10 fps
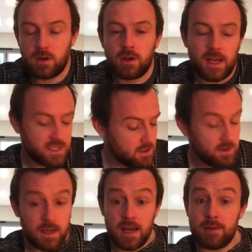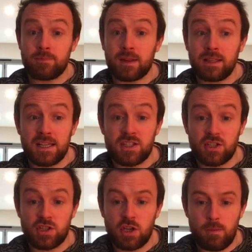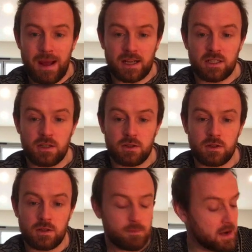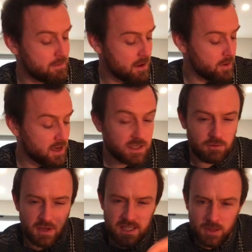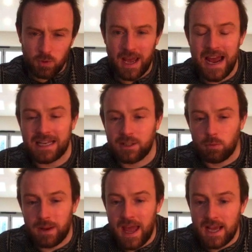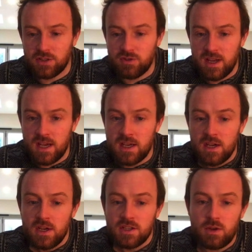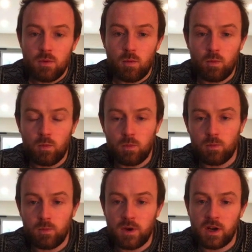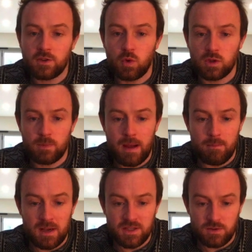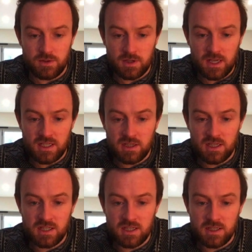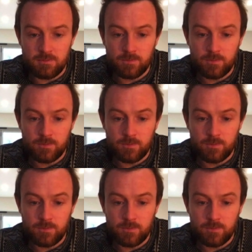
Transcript: Okay, so let's just go back to the mind map here because I realize I want to add a little bit extra here. So we kind of talked about muscles, okay? So this is